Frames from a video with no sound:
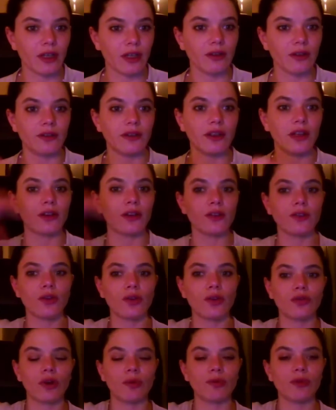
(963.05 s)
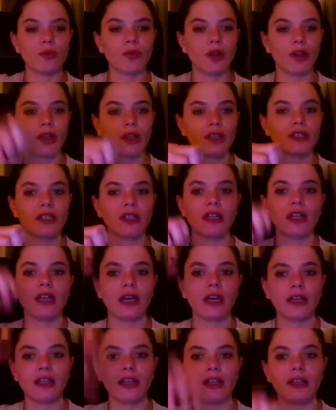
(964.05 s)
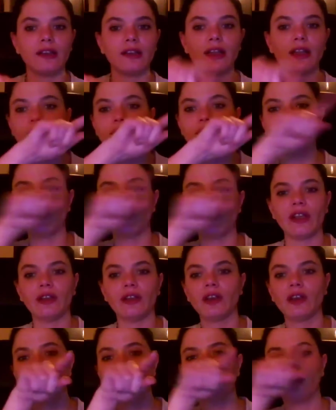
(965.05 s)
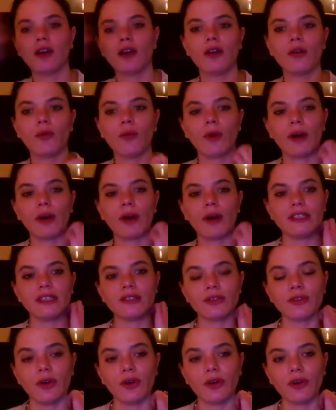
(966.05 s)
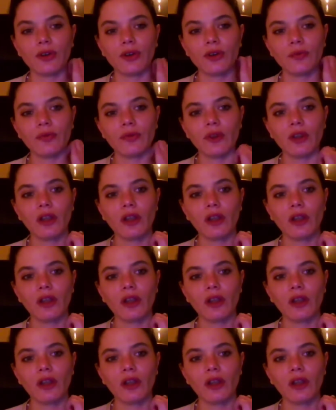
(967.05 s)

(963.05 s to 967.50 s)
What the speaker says: Like you take a dough from the production line and then you see what is the torque.